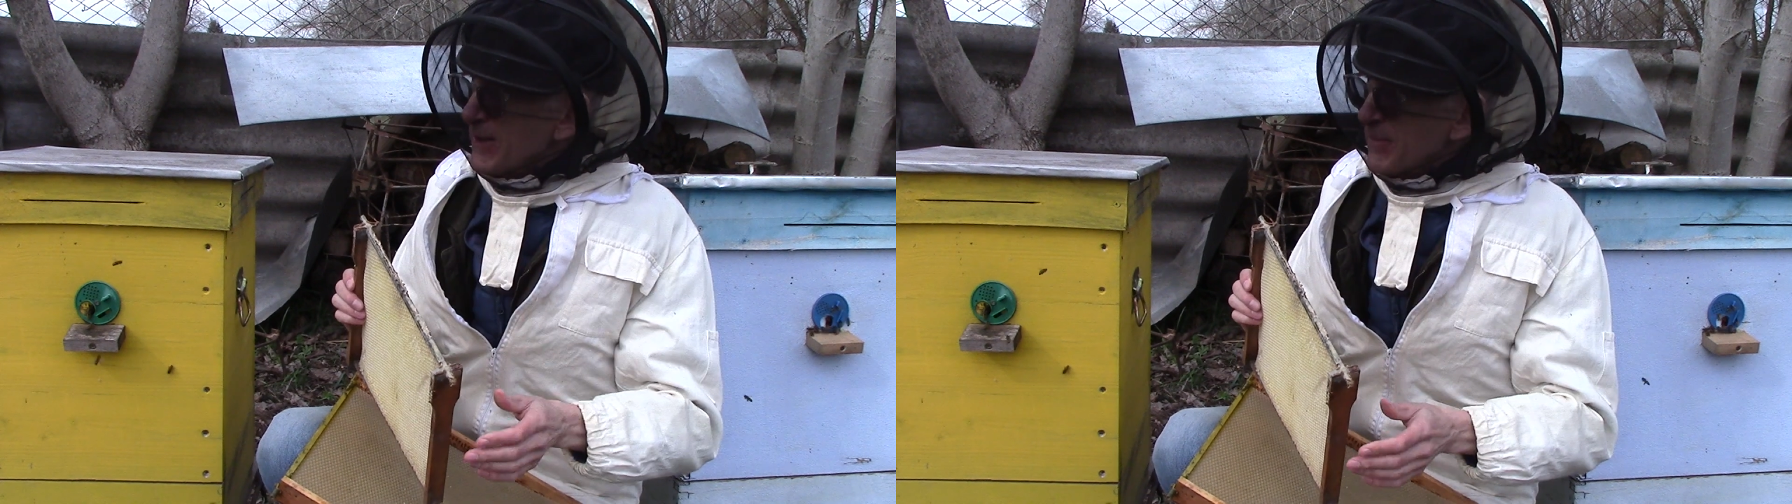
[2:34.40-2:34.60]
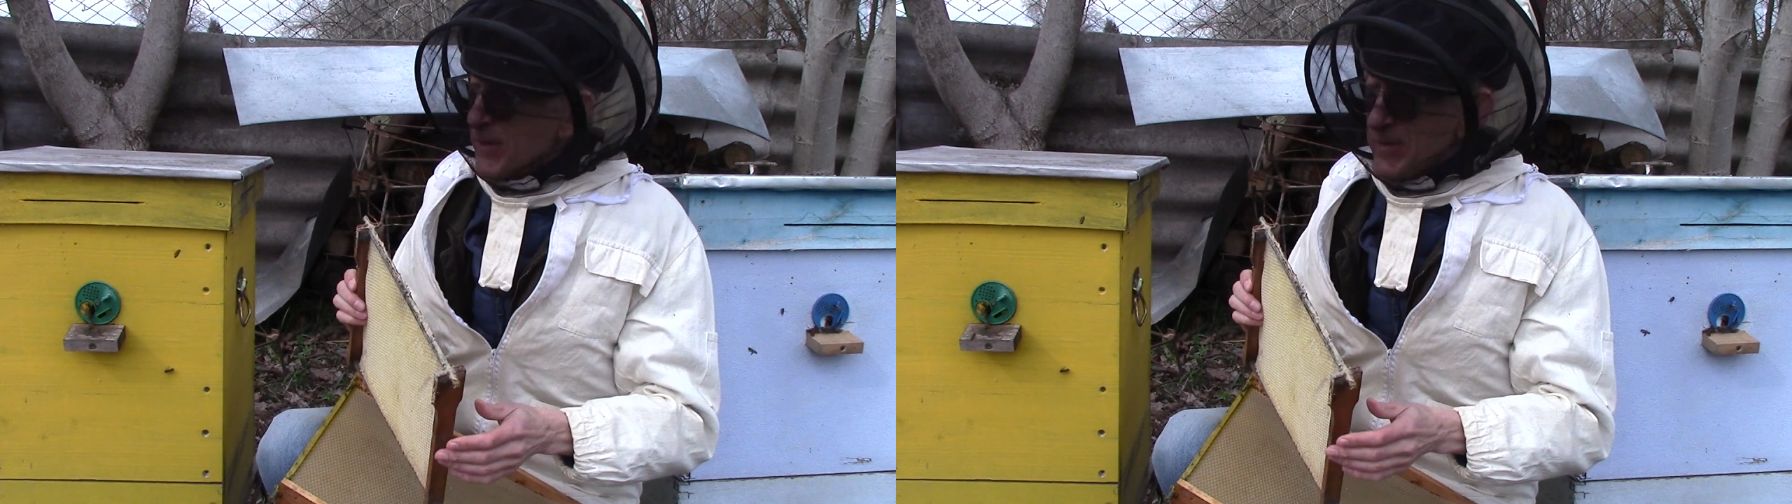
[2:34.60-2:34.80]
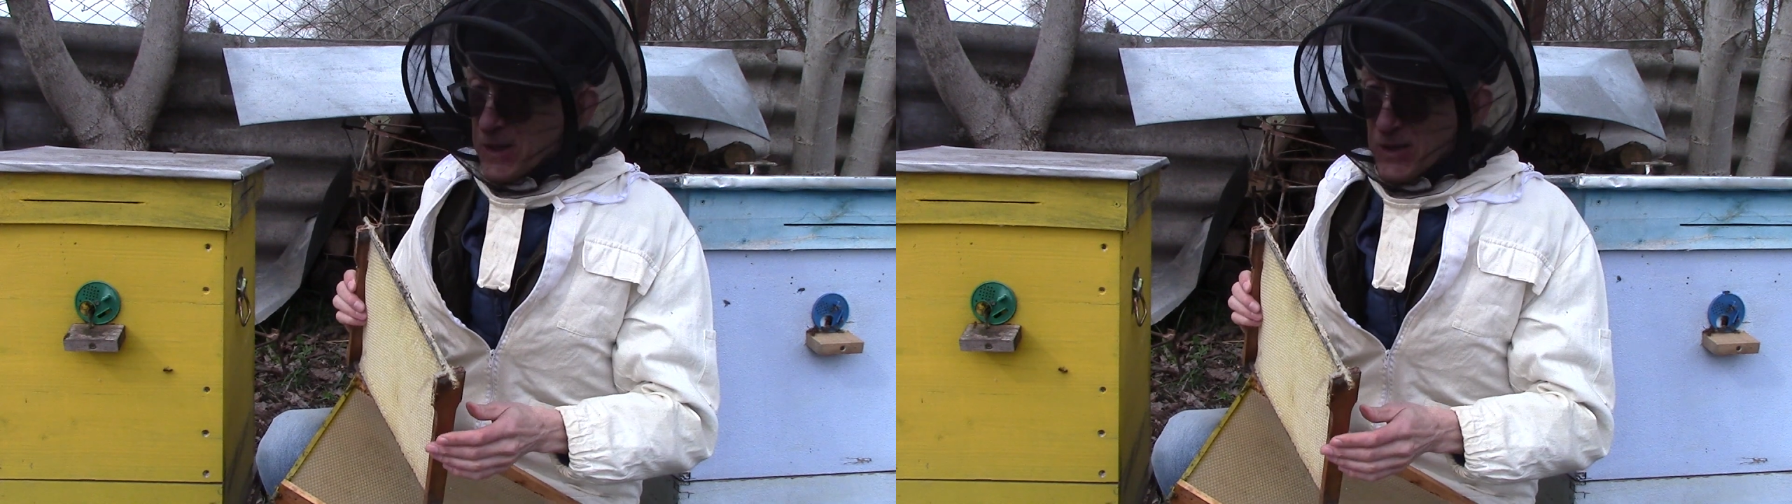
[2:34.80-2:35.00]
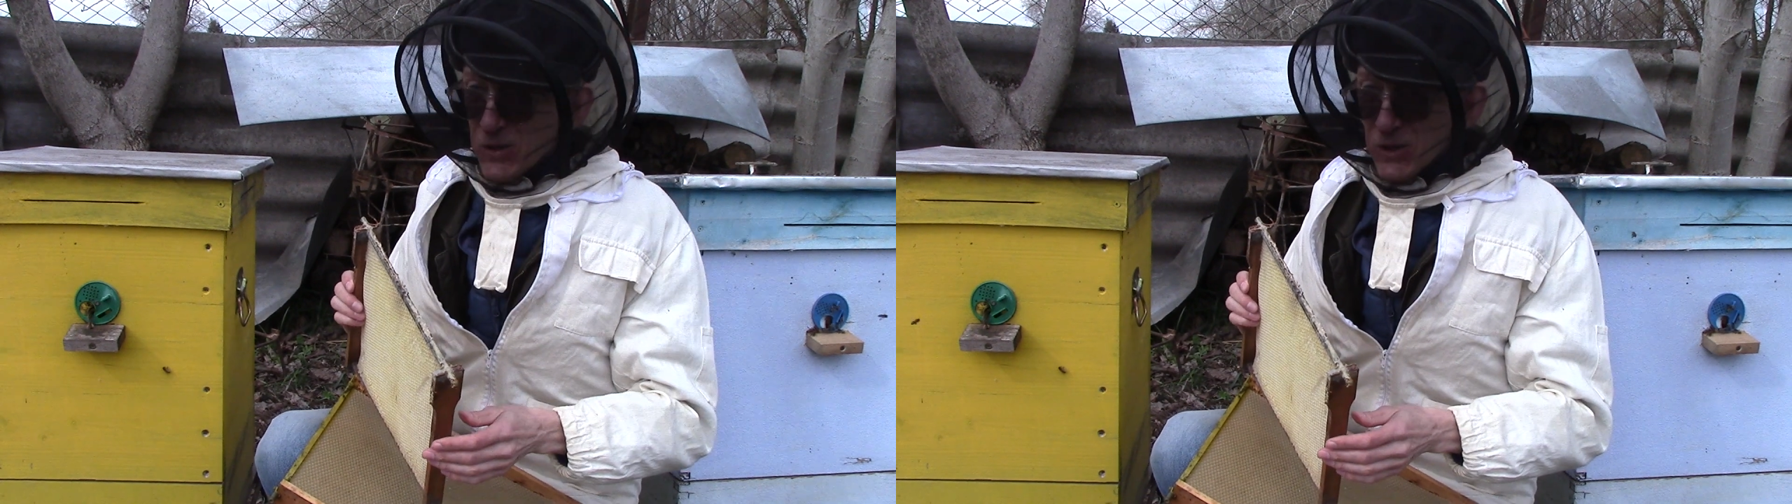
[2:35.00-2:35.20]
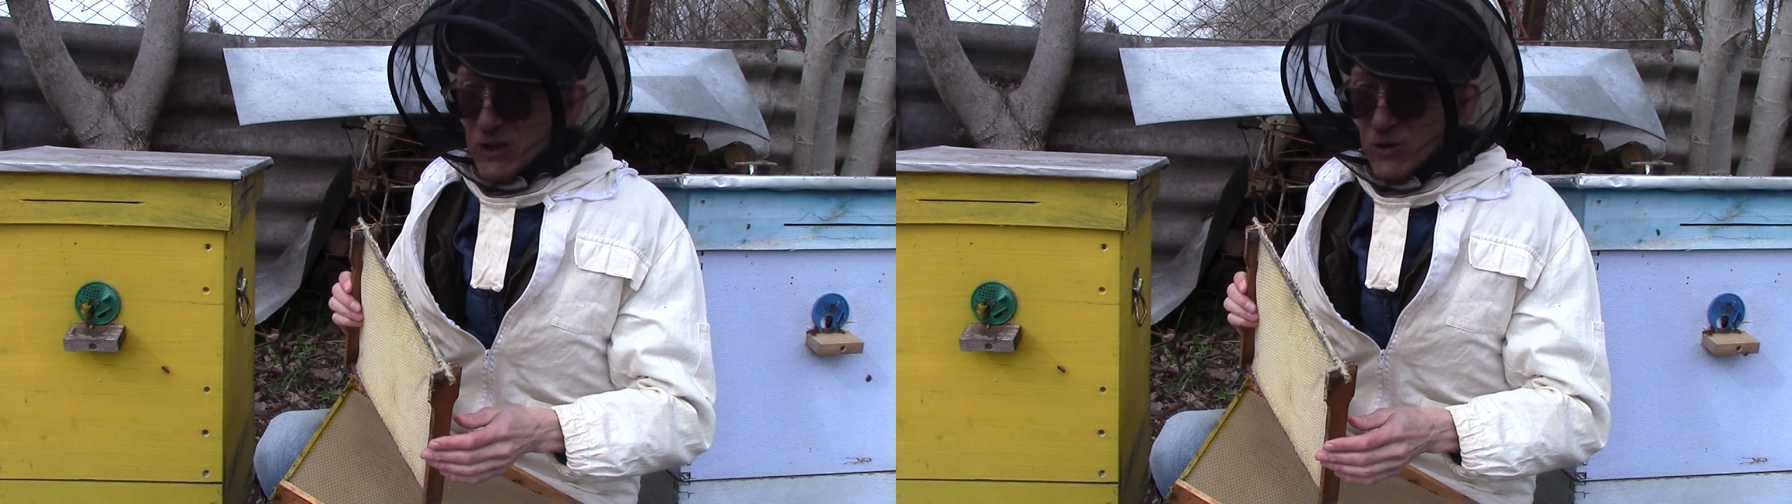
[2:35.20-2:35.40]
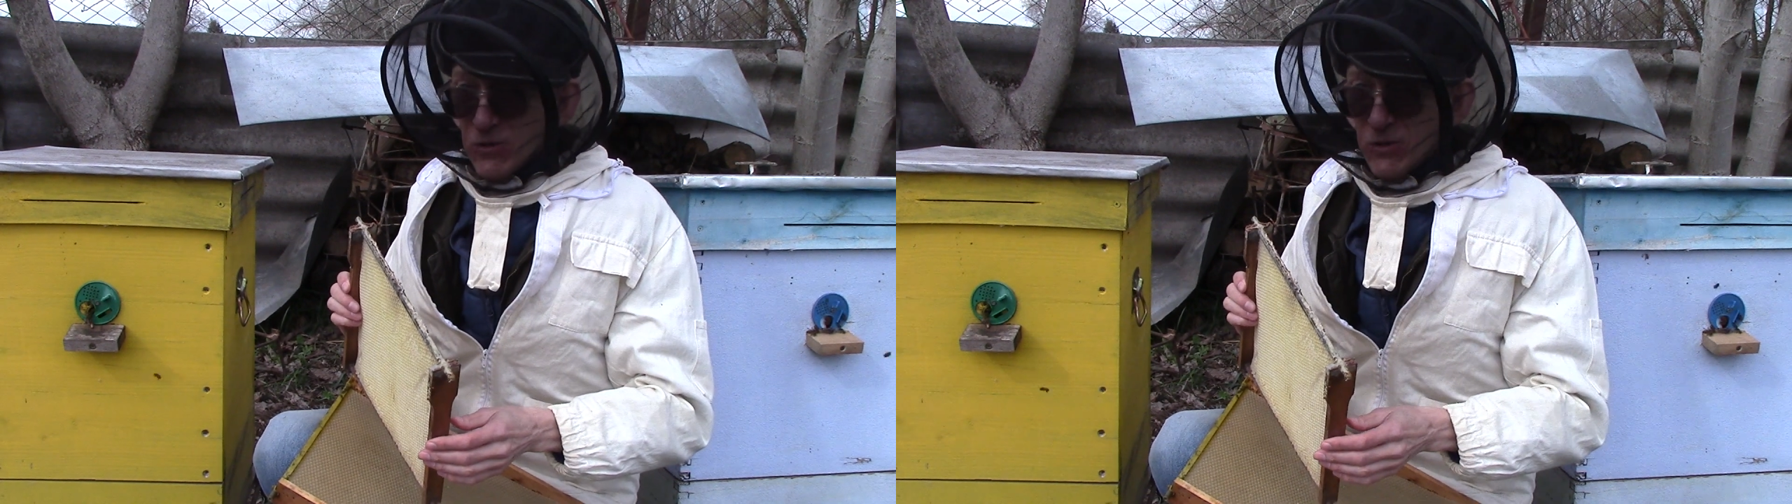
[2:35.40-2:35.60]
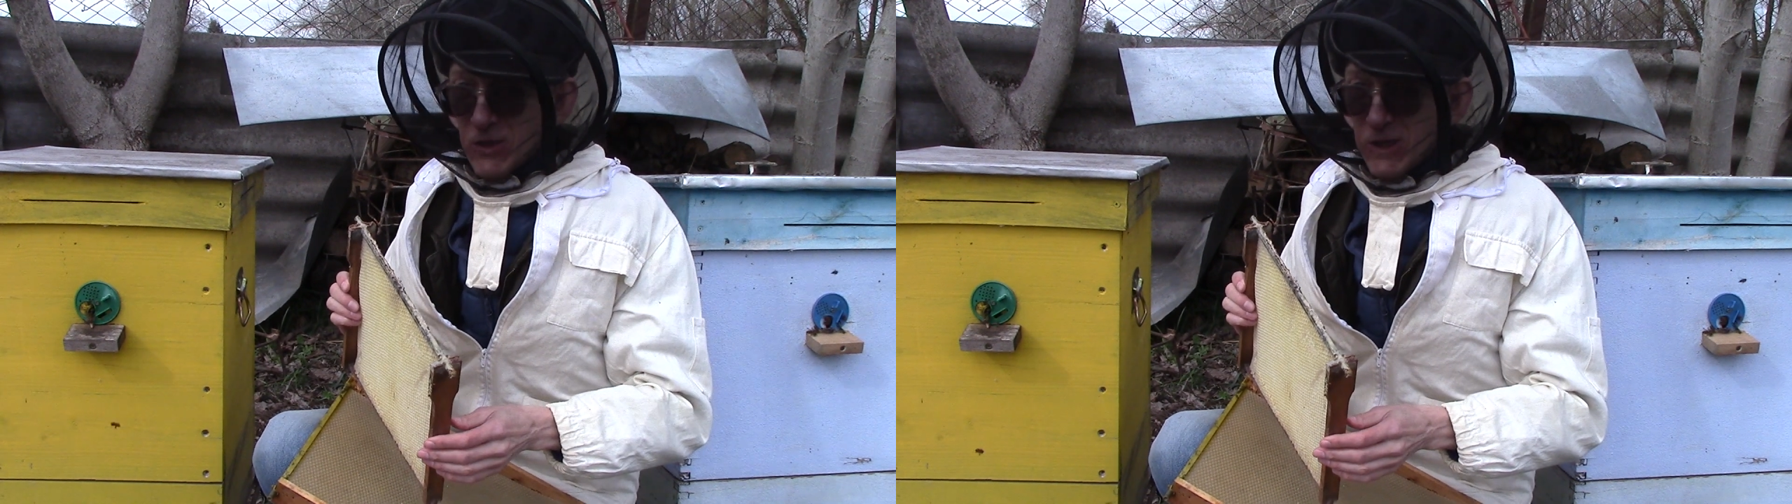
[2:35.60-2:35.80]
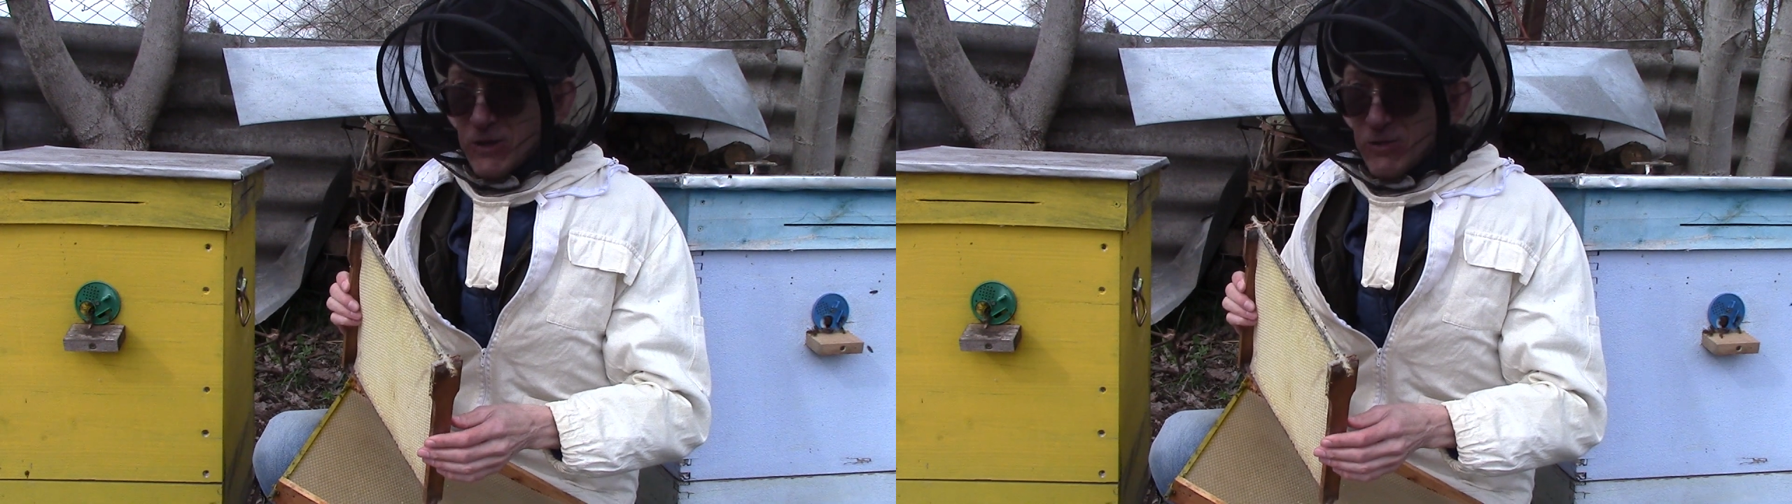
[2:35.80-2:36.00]
Maybe I can show it
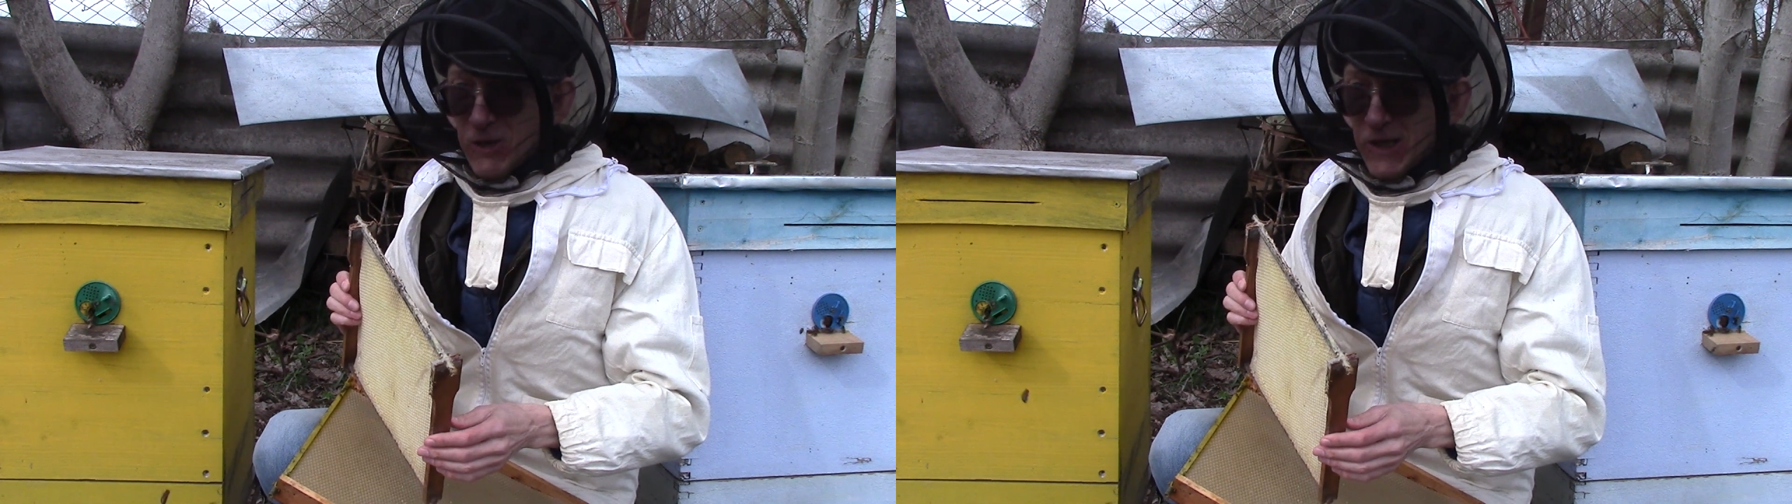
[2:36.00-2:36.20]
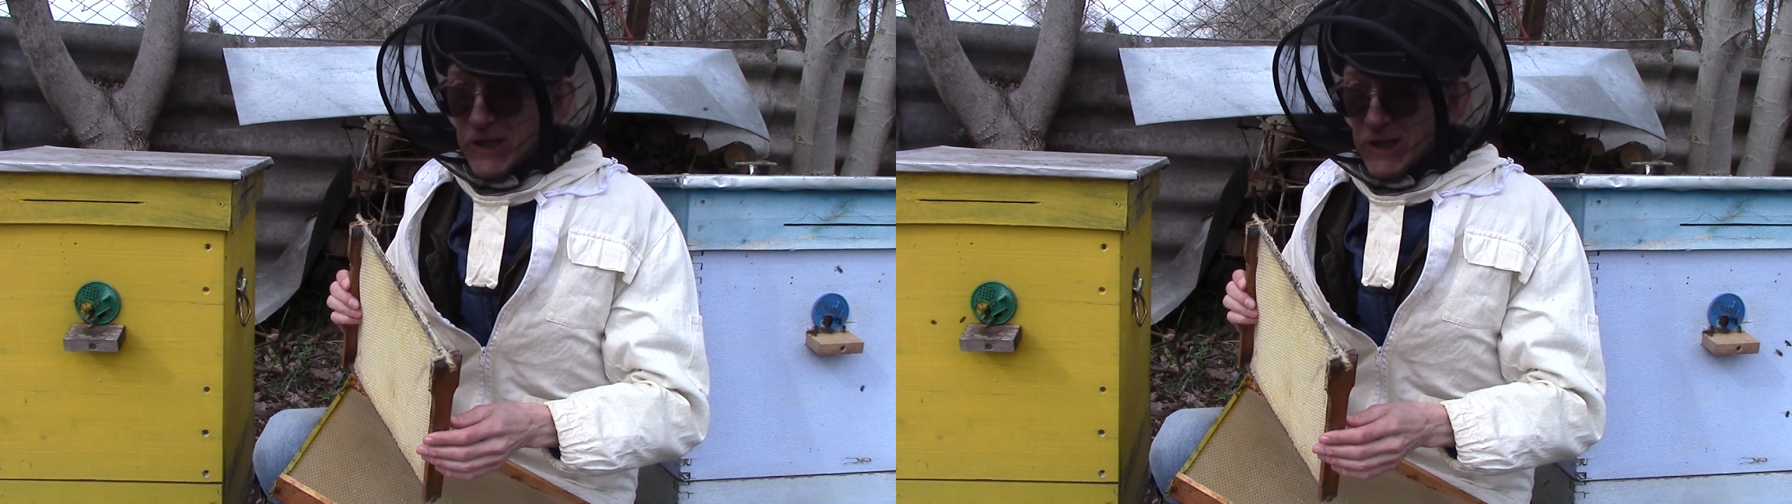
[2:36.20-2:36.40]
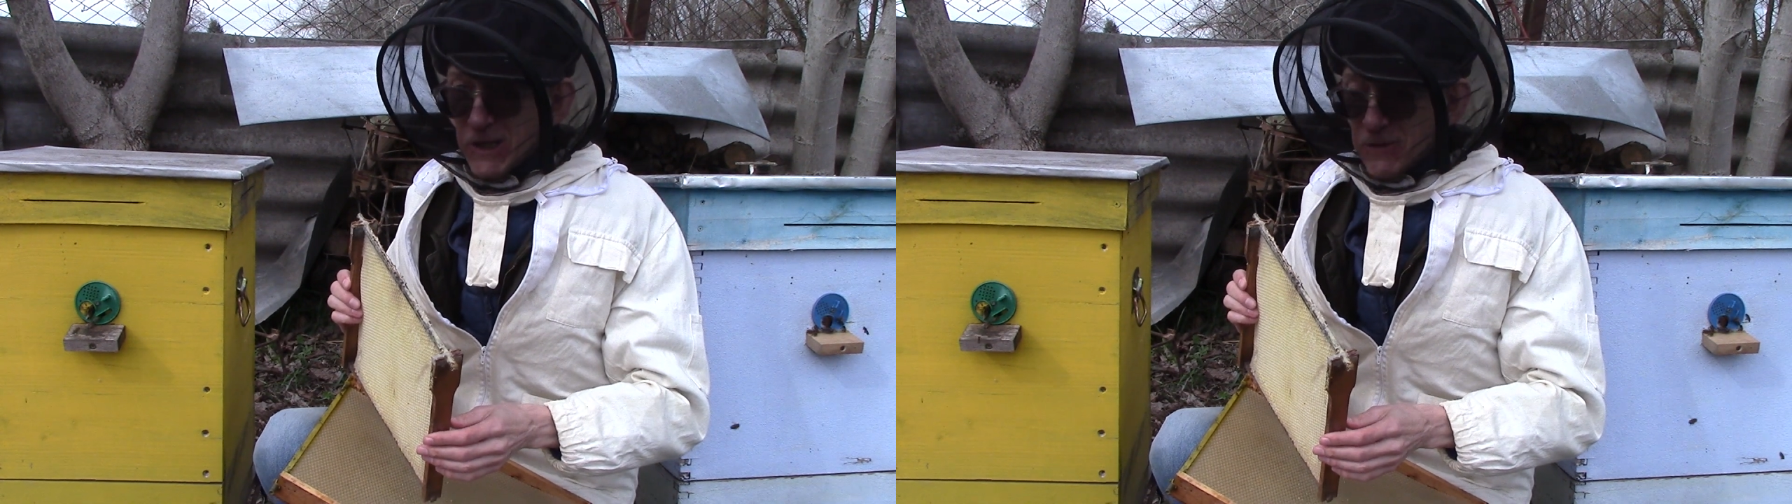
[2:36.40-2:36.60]
to you later.